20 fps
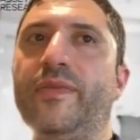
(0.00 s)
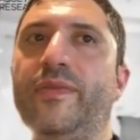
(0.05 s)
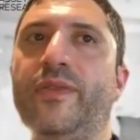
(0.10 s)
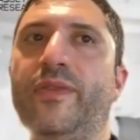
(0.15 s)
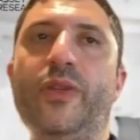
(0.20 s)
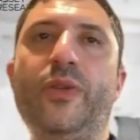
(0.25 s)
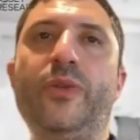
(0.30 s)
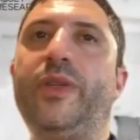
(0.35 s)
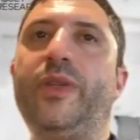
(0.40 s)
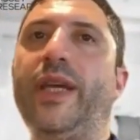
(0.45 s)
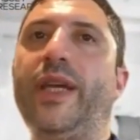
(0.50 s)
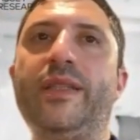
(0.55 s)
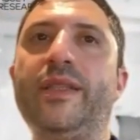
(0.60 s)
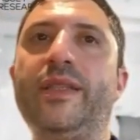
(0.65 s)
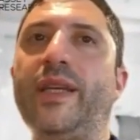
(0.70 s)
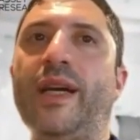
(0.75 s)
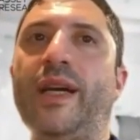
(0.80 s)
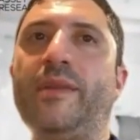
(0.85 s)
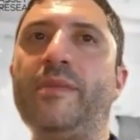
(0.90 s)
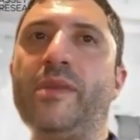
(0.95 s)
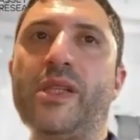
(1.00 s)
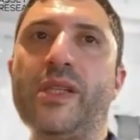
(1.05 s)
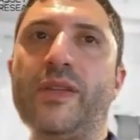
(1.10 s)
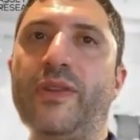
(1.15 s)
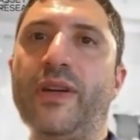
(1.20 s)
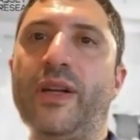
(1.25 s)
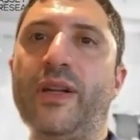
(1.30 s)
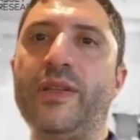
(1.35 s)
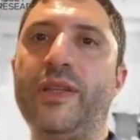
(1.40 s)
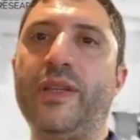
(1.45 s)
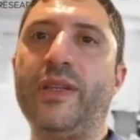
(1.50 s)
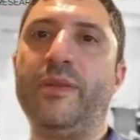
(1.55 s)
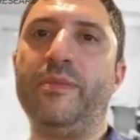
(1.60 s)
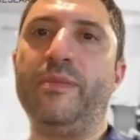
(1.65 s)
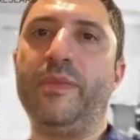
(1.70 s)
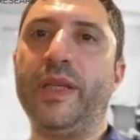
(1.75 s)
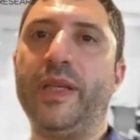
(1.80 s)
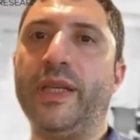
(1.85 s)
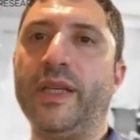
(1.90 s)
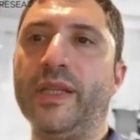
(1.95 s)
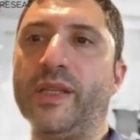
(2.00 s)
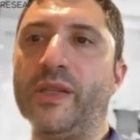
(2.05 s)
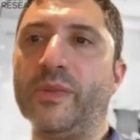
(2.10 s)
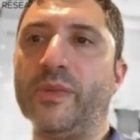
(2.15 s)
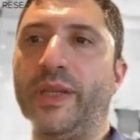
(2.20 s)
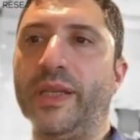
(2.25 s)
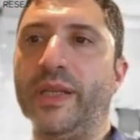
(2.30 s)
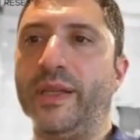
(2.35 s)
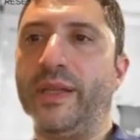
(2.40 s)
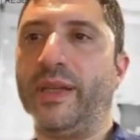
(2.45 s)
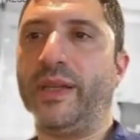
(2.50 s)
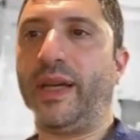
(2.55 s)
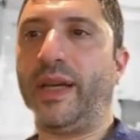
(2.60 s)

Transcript: do 10 times the volume because we yeah.